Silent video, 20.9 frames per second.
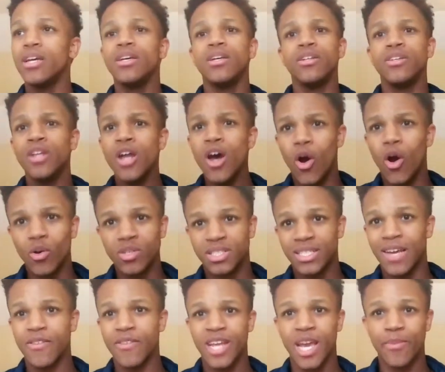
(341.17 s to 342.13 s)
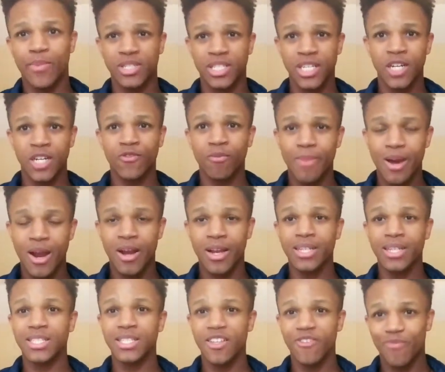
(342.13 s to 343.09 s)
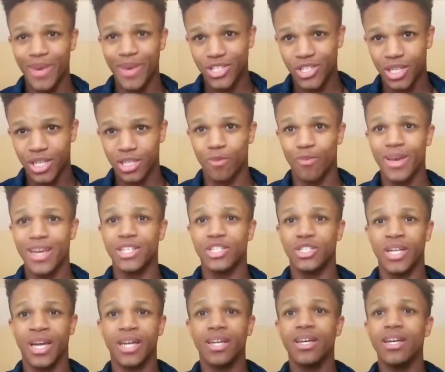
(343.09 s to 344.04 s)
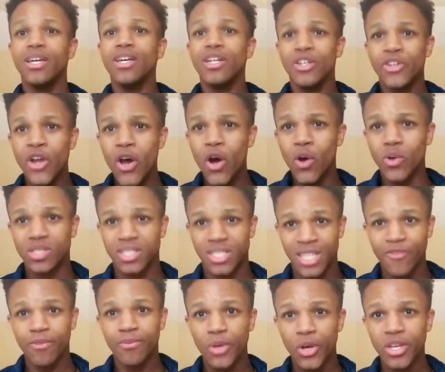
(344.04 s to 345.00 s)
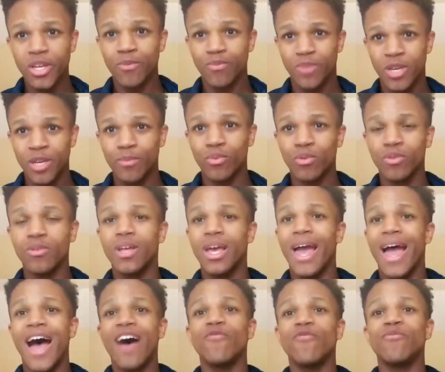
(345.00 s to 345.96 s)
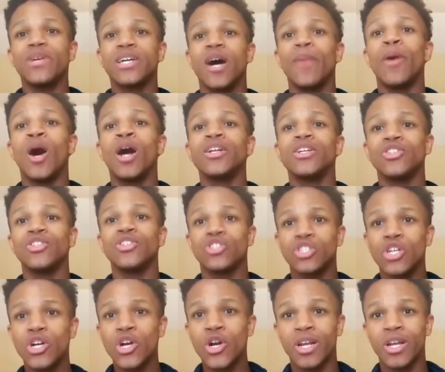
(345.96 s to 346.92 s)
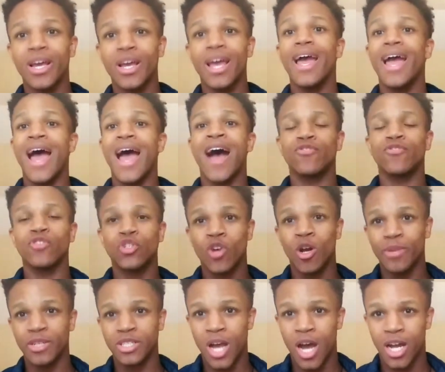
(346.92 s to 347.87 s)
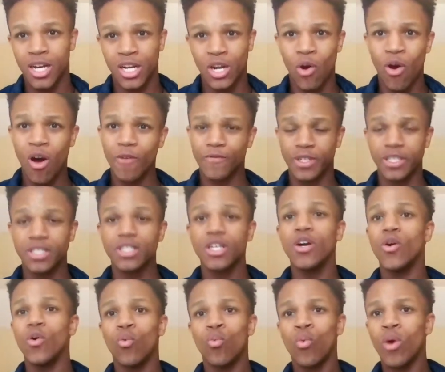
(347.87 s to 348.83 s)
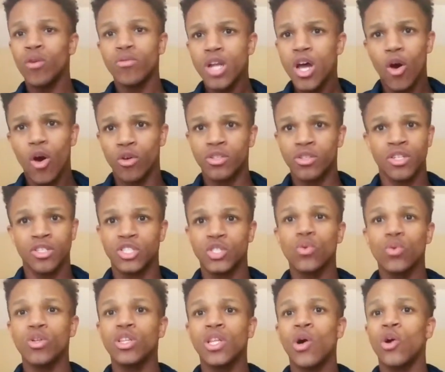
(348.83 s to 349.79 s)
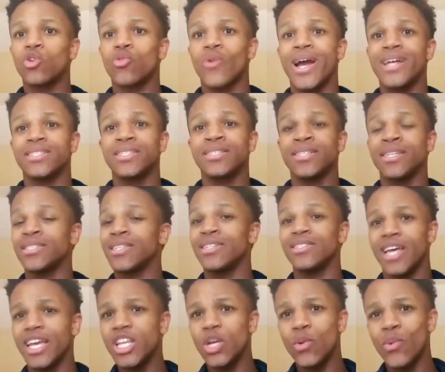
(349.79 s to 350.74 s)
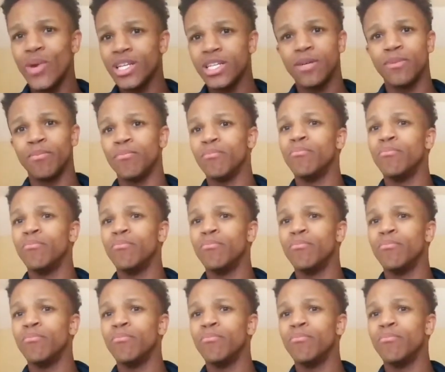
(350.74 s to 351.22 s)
No, 78% of Americans live paycheck to paycheck. No, 7 million people have become uninsured after Trump has gotten into office. Well, no, the student loan crisis is continuing to